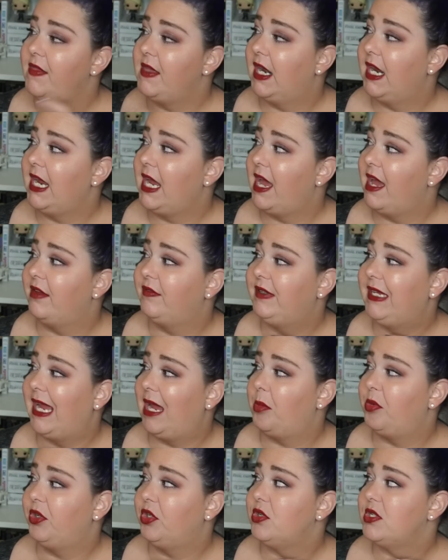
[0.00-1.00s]
And then I have
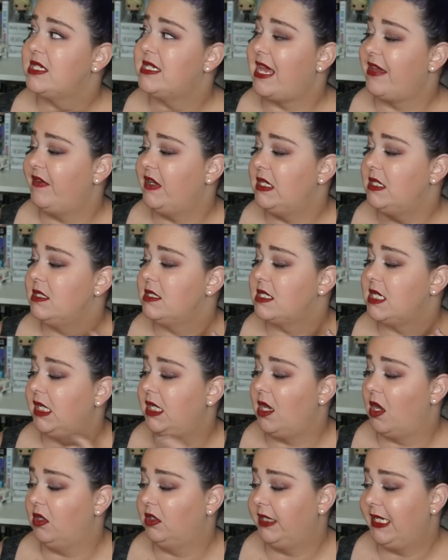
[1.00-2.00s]
Gabrielle Zevin's
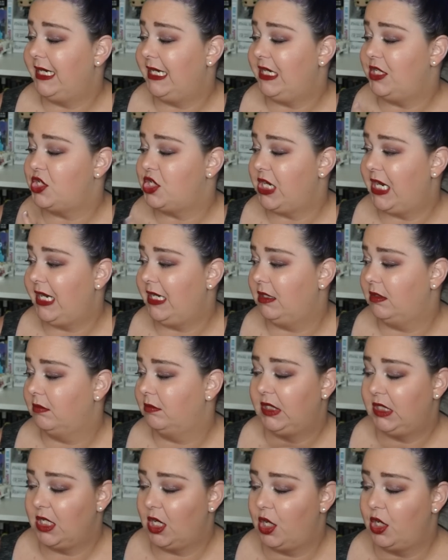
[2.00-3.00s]
Young Lady Jane,
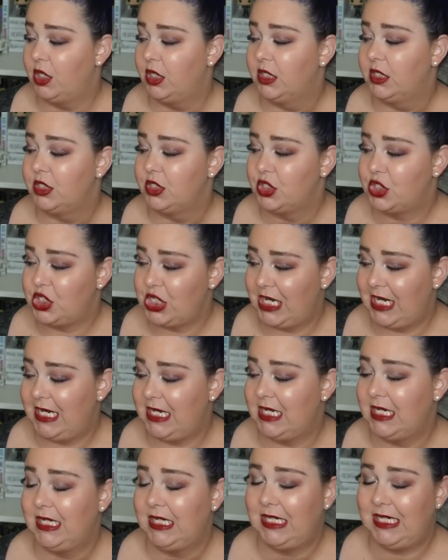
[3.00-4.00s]
Young
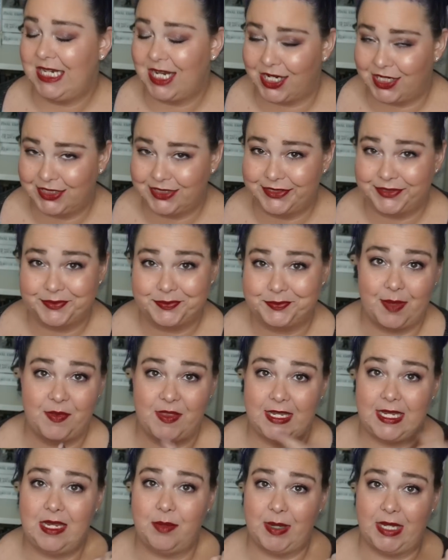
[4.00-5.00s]
Jane Young. I'm
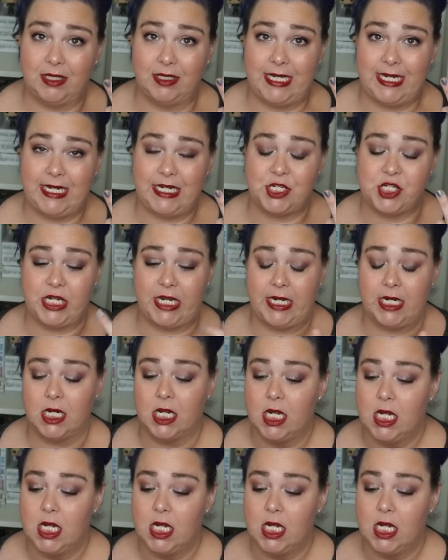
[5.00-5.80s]
thinking about Lady Jane.